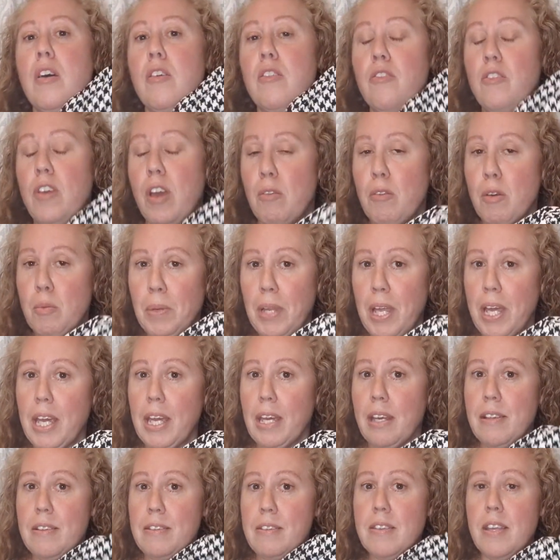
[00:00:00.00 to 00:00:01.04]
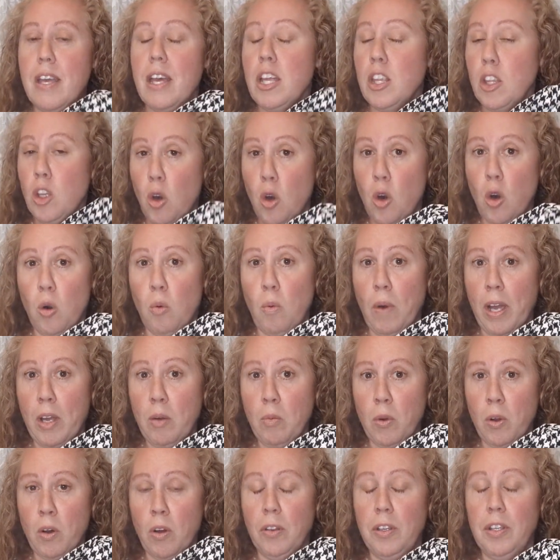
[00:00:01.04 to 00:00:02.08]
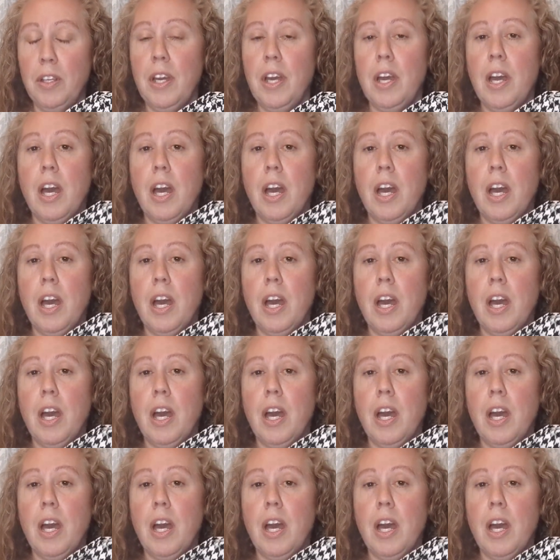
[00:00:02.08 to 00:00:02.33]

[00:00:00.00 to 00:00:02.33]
favorite blankets in the whole wide world.